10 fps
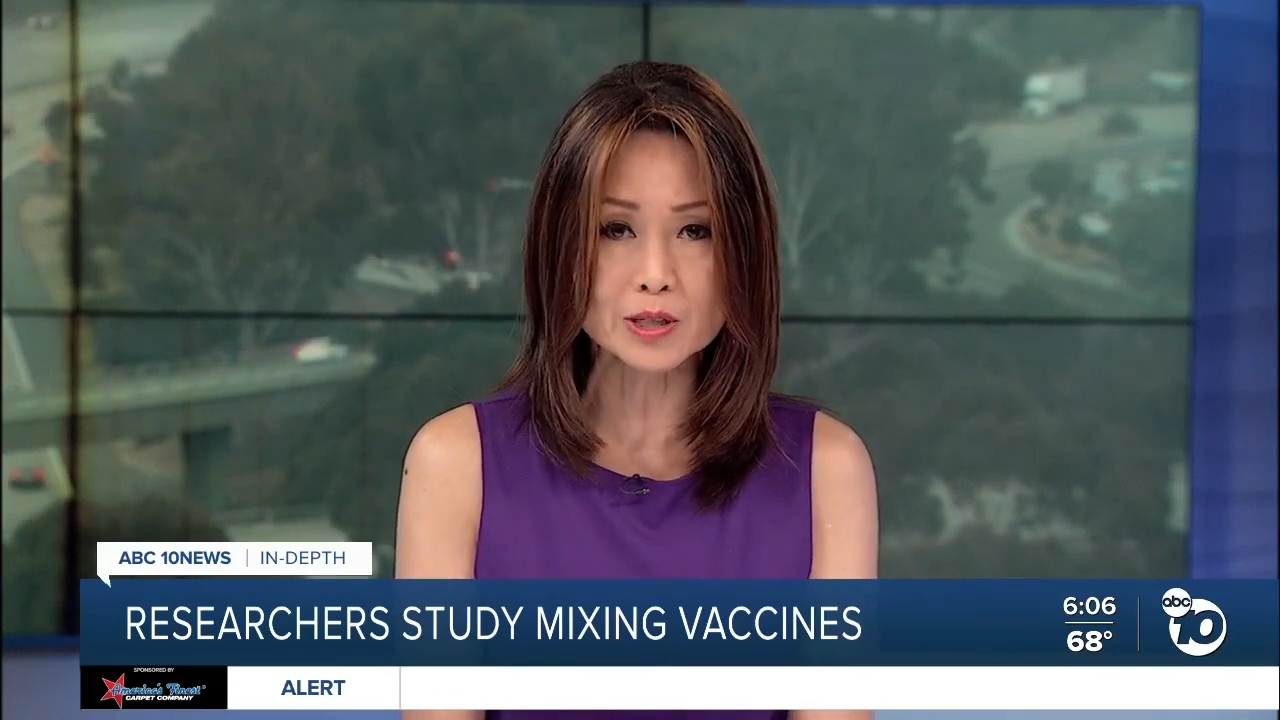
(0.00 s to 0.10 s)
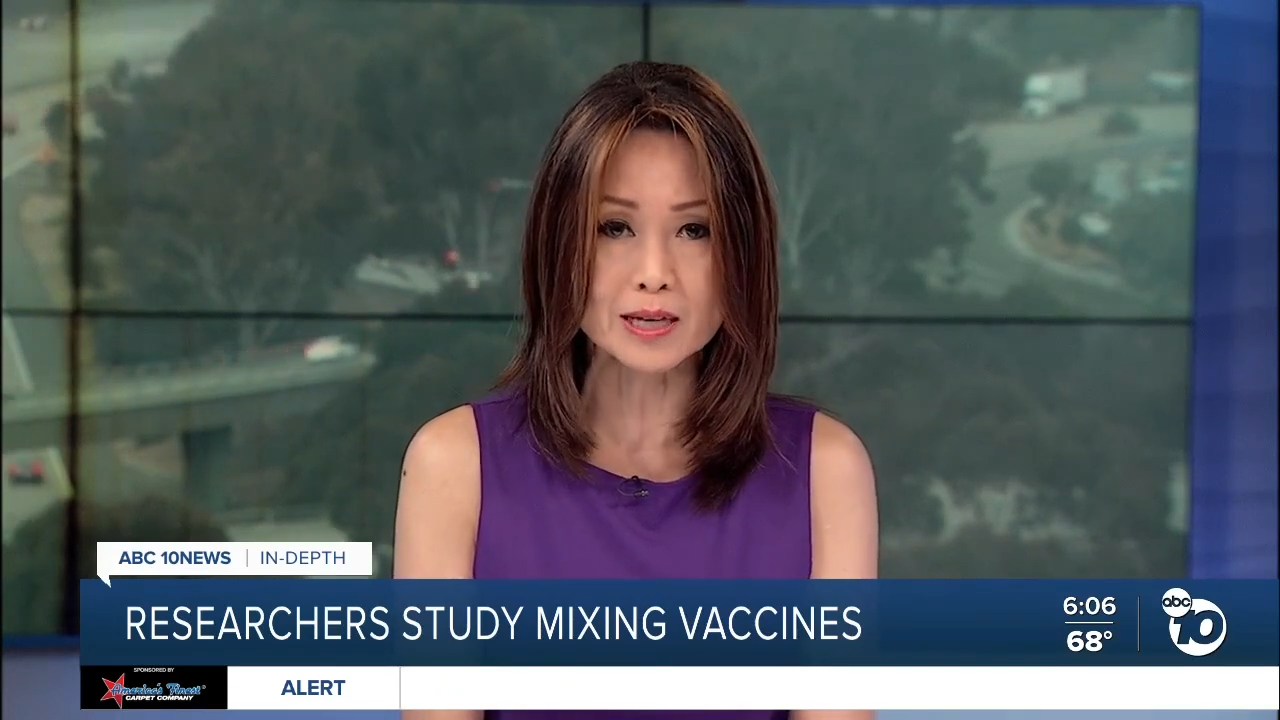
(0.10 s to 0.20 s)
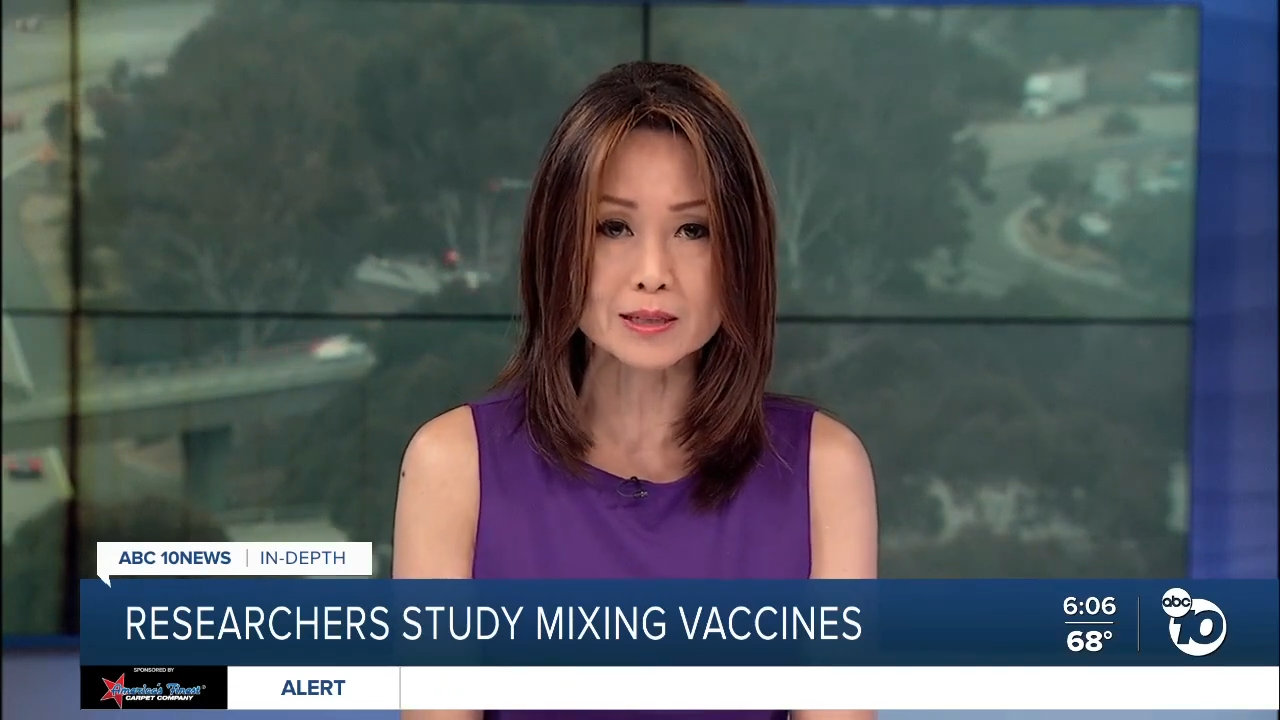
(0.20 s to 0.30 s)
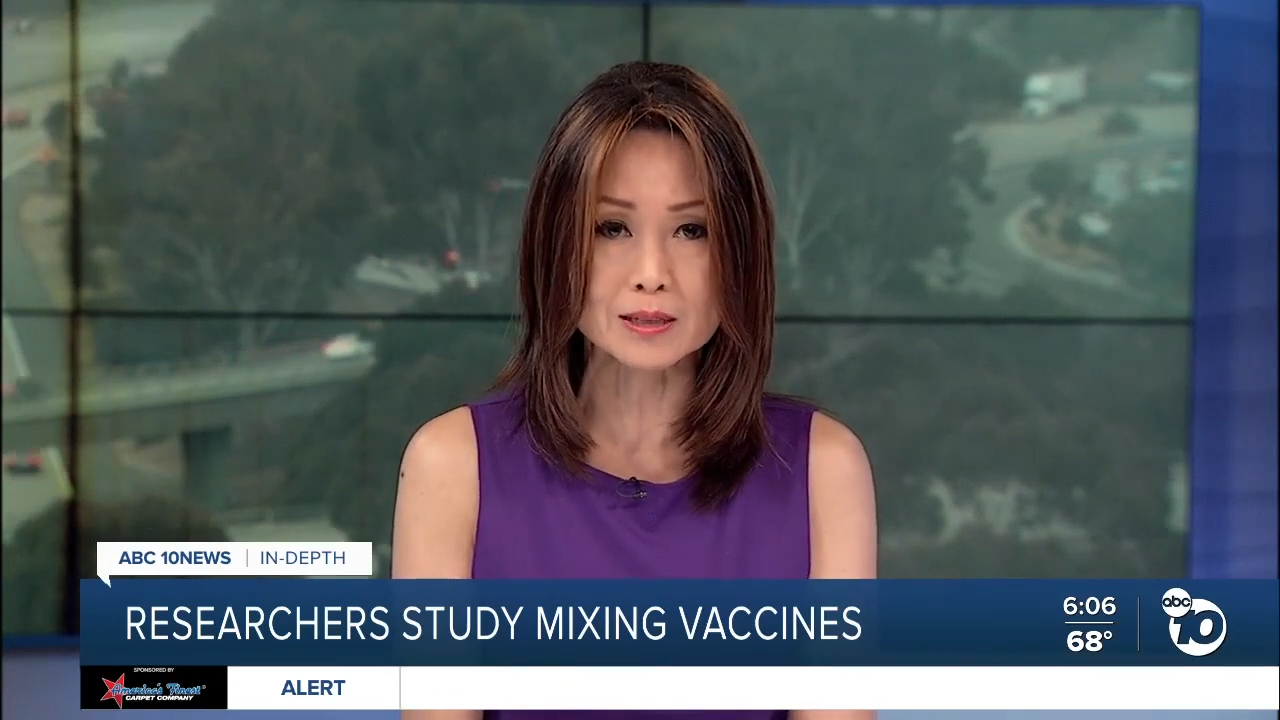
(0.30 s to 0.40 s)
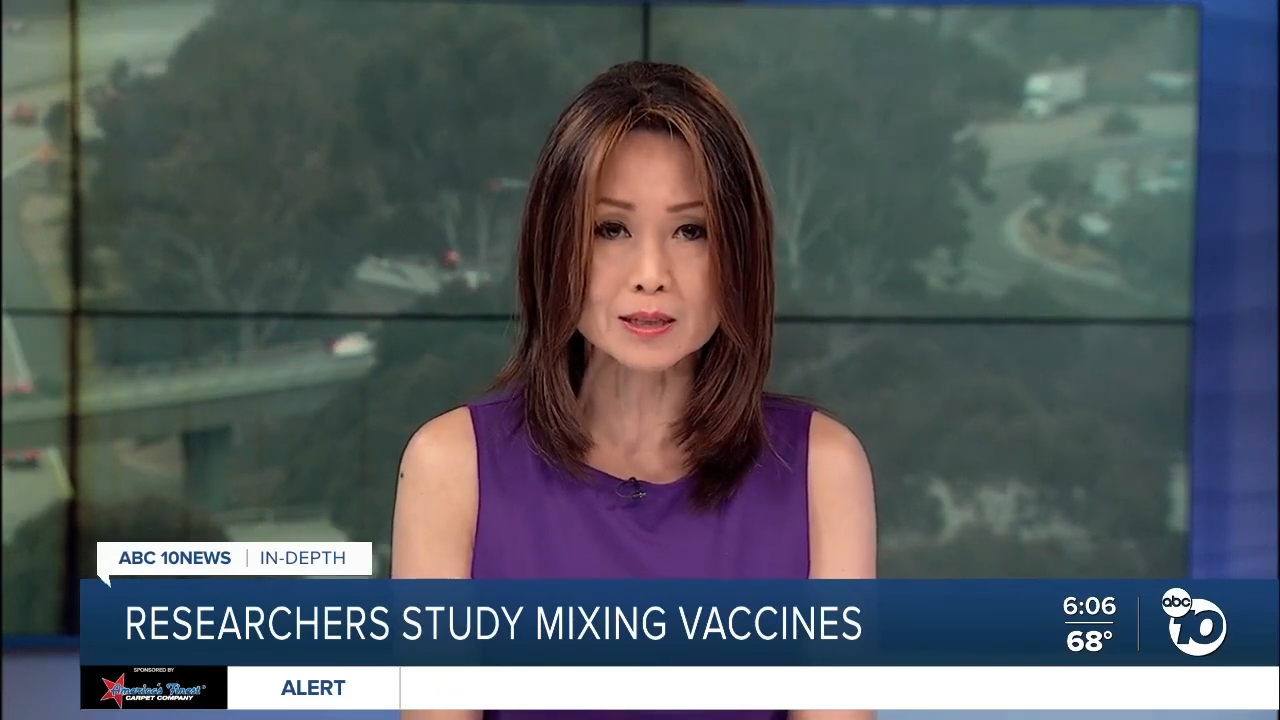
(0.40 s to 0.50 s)

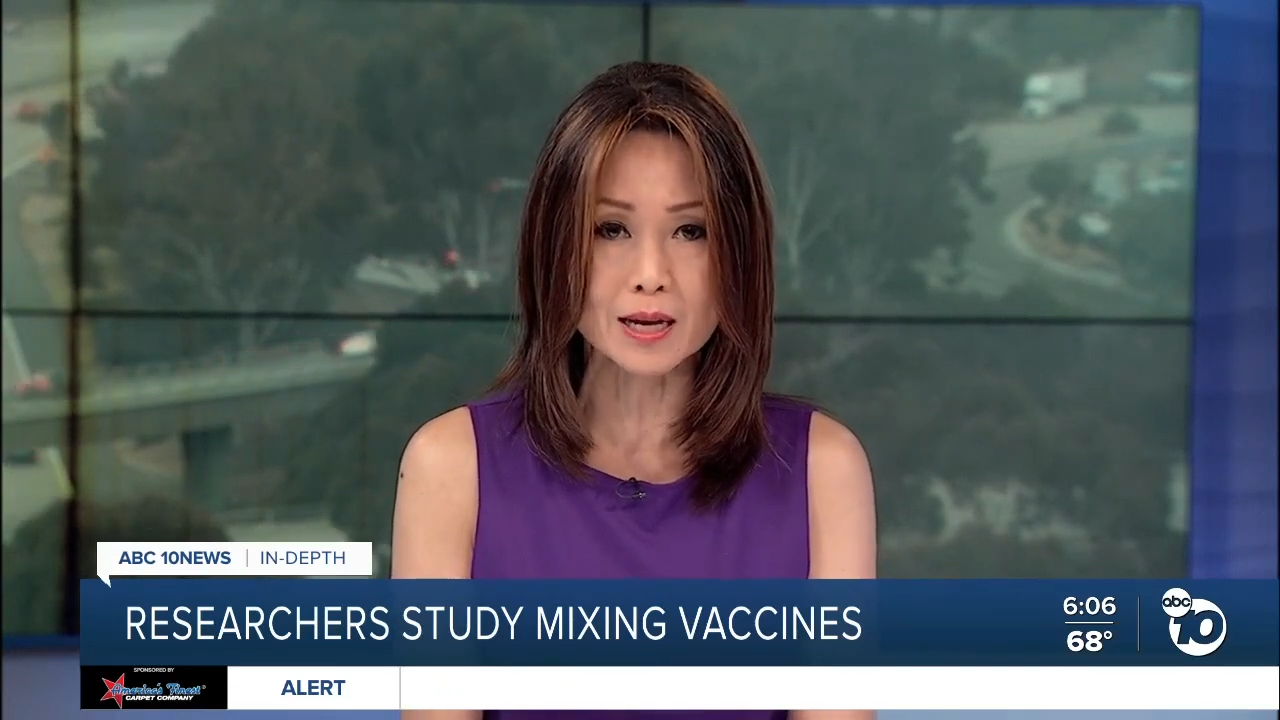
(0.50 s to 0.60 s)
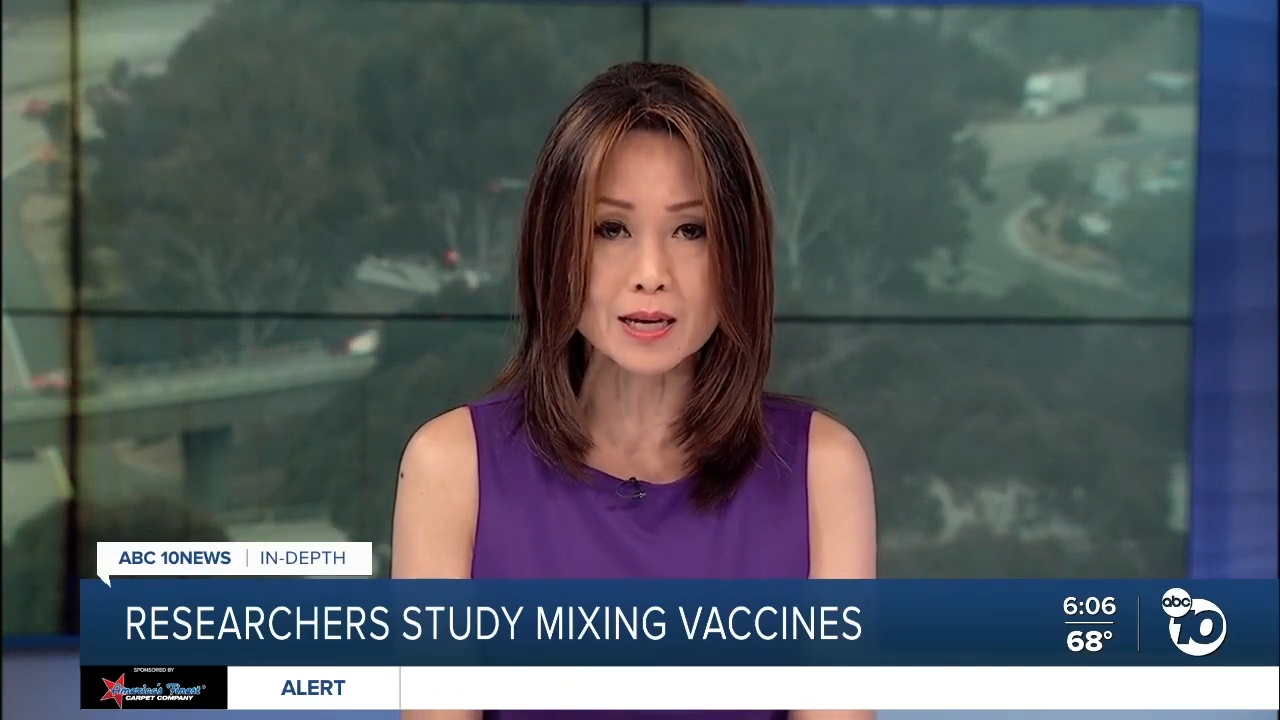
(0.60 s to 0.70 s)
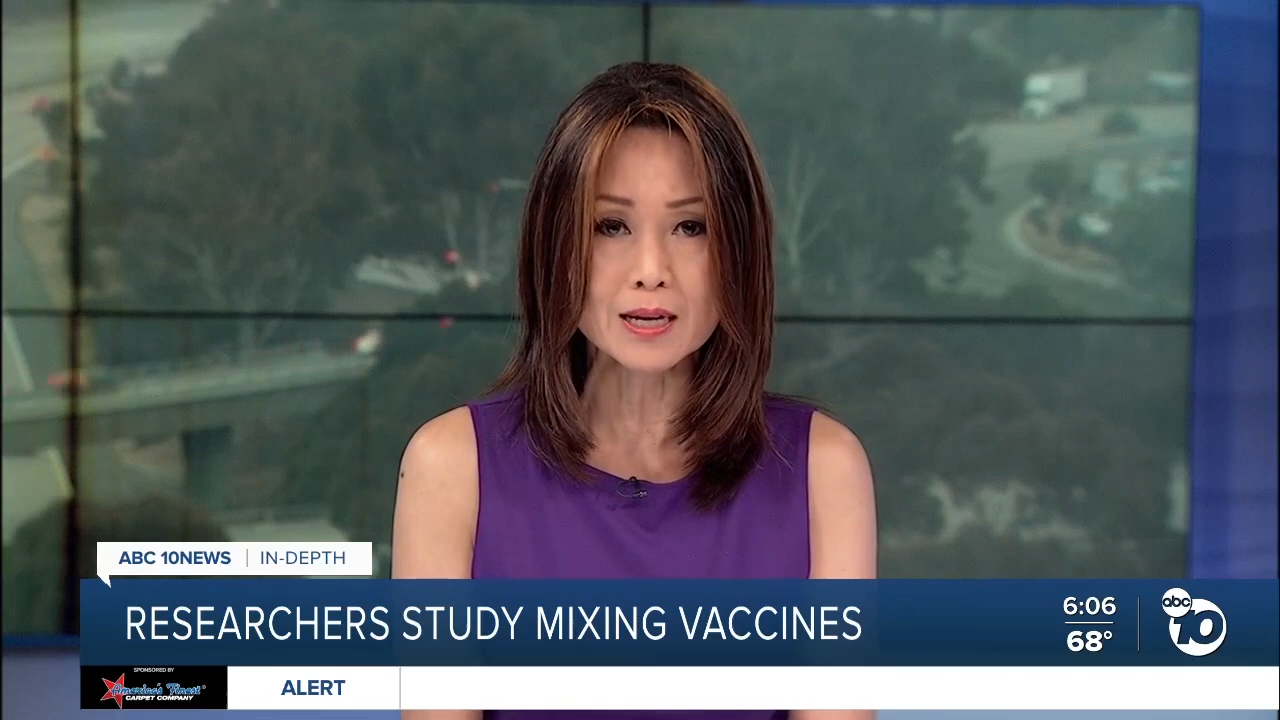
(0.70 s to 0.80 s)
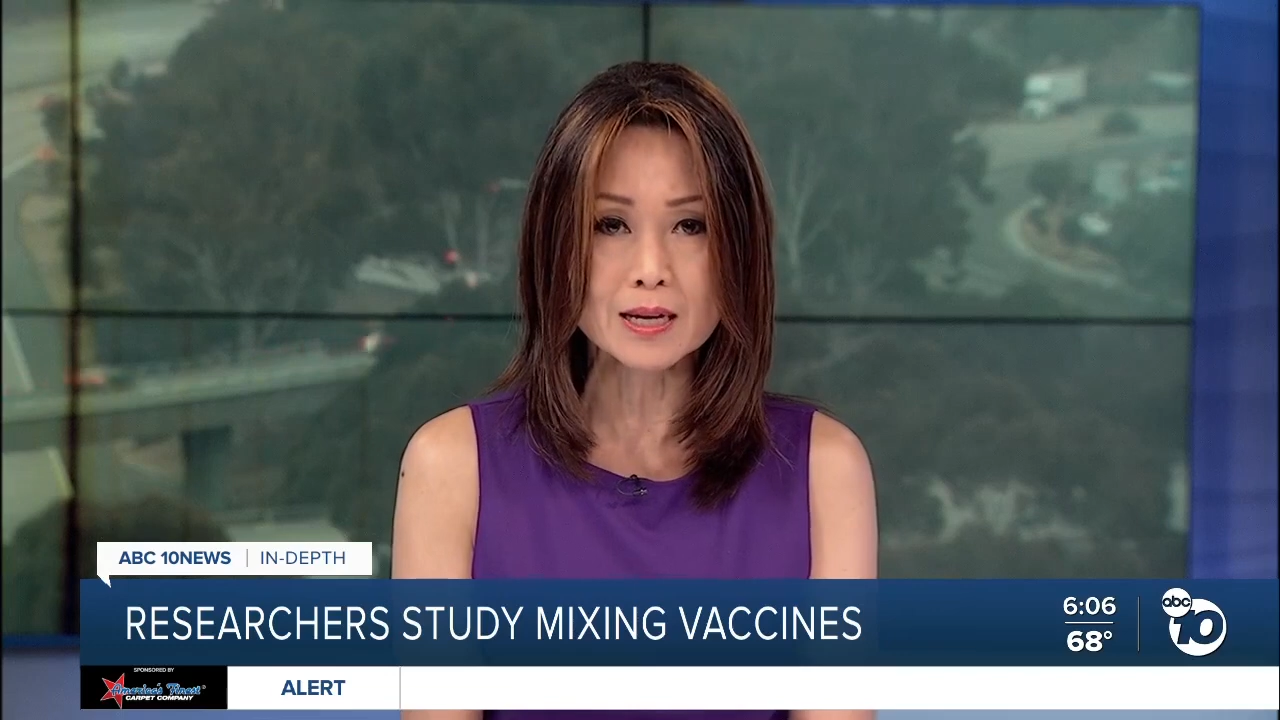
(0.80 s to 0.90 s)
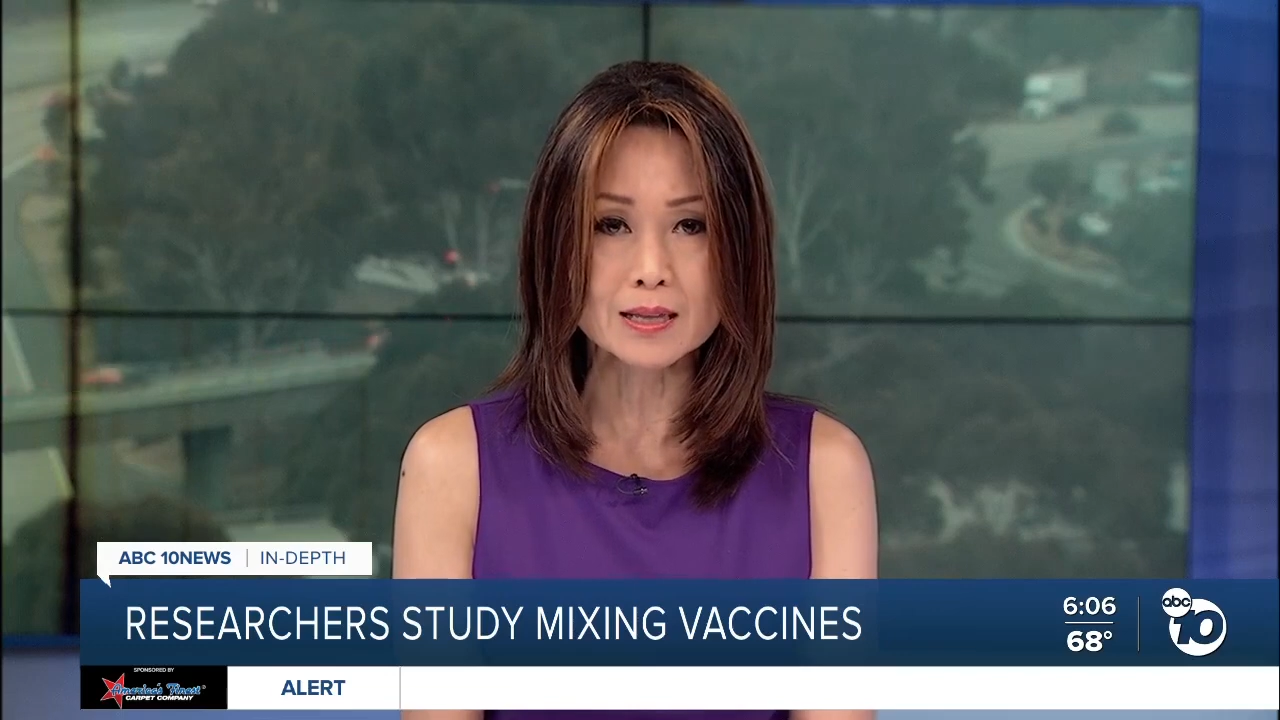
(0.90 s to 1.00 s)
scientists
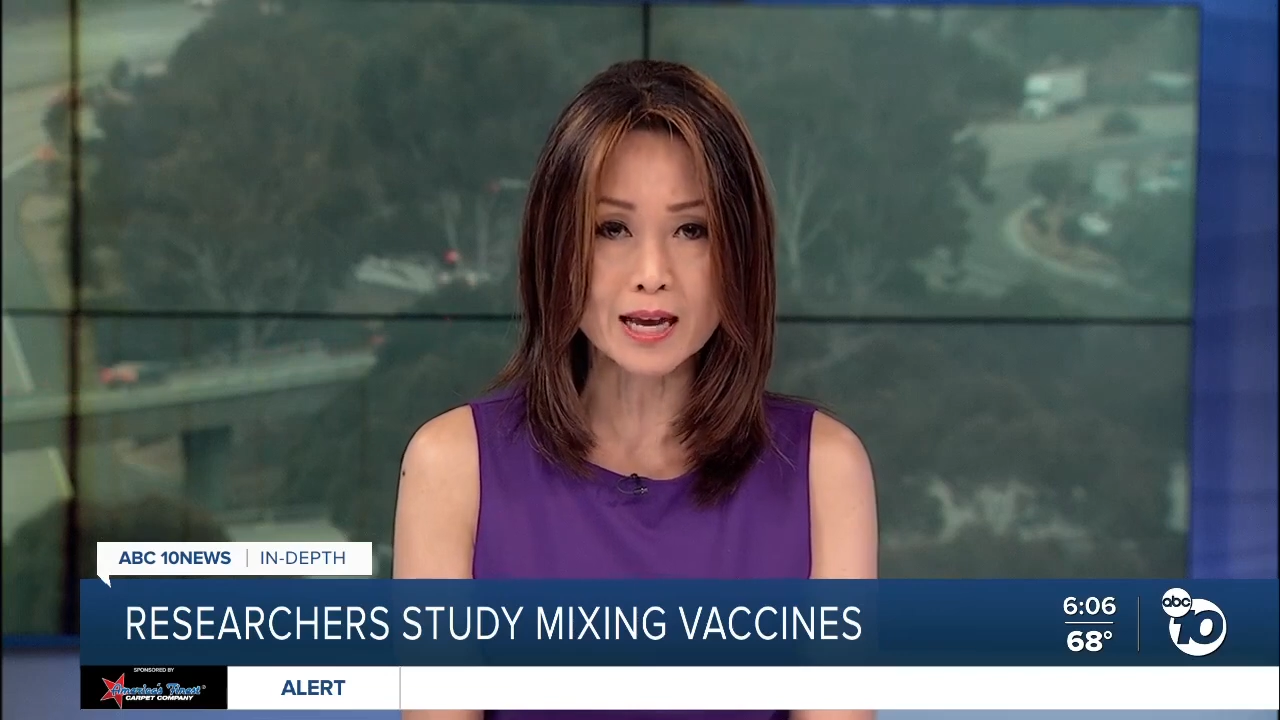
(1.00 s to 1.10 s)
say